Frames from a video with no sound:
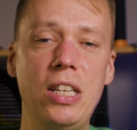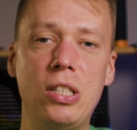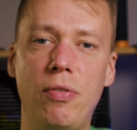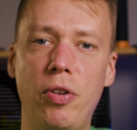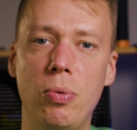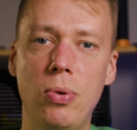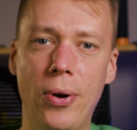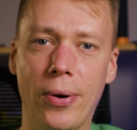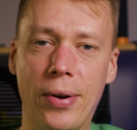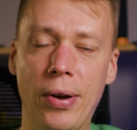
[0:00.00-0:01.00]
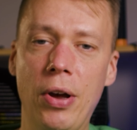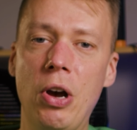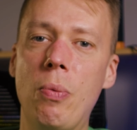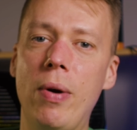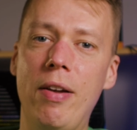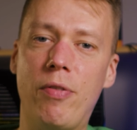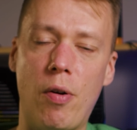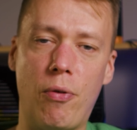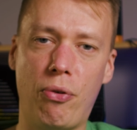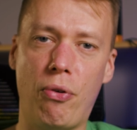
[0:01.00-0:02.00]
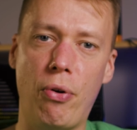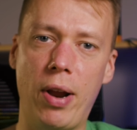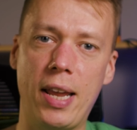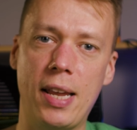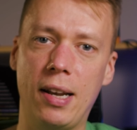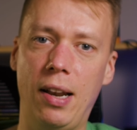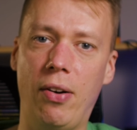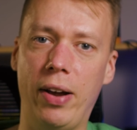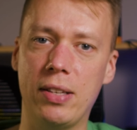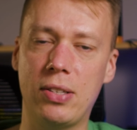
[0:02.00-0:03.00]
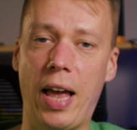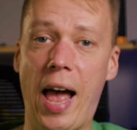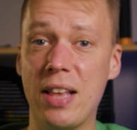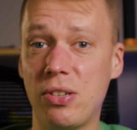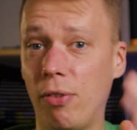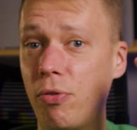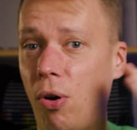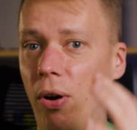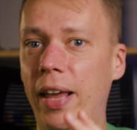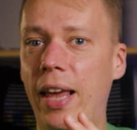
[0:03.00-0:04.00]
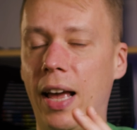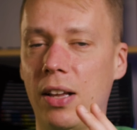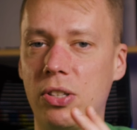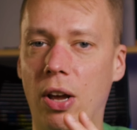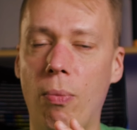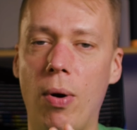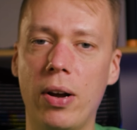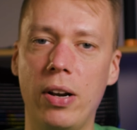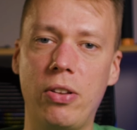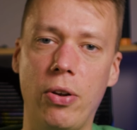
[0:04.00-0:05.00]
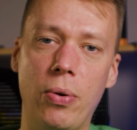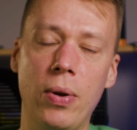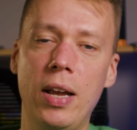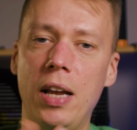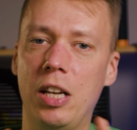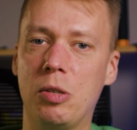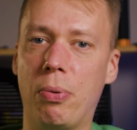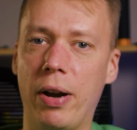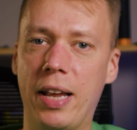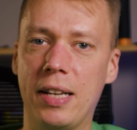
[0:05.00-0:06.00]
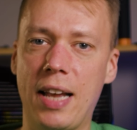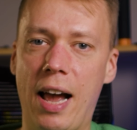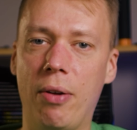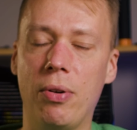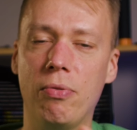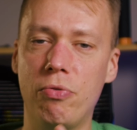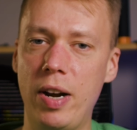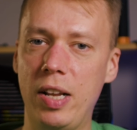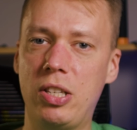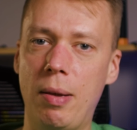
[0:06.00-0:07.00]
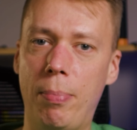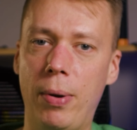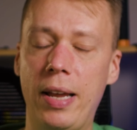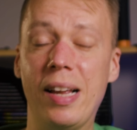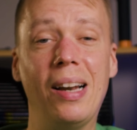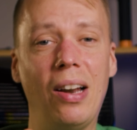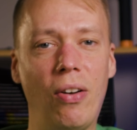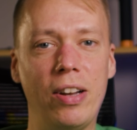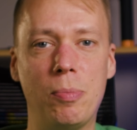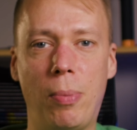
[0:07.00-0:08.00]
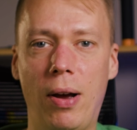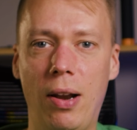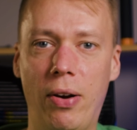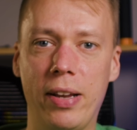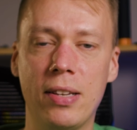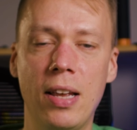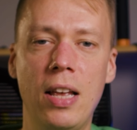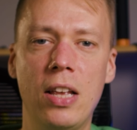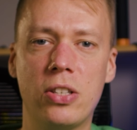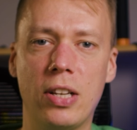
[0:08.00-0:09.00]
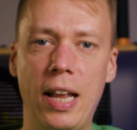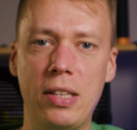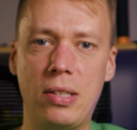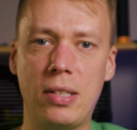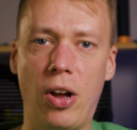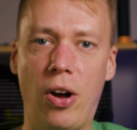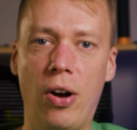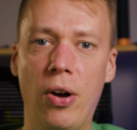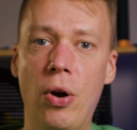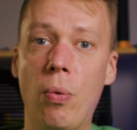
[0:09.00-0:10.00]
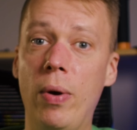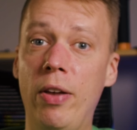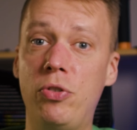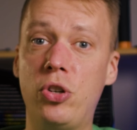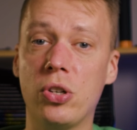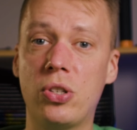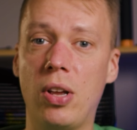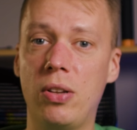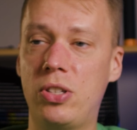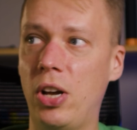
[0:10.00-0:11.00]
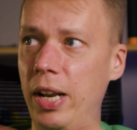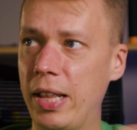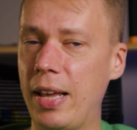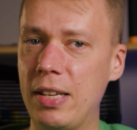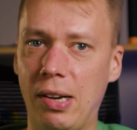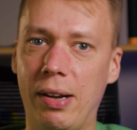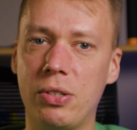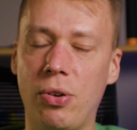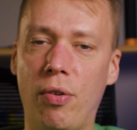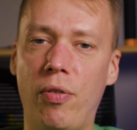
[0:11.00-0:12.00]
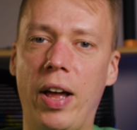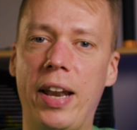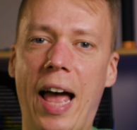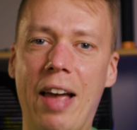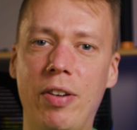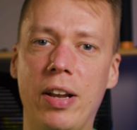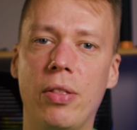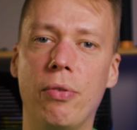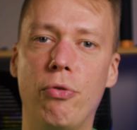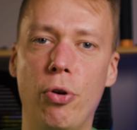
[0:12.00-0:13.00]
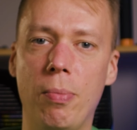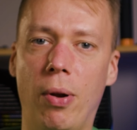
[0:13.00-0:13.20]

interview look with 3 lights, as I've got here. So what I'm going to do is break it down really simply, light by light. So let's start with just turning these lights off and having the room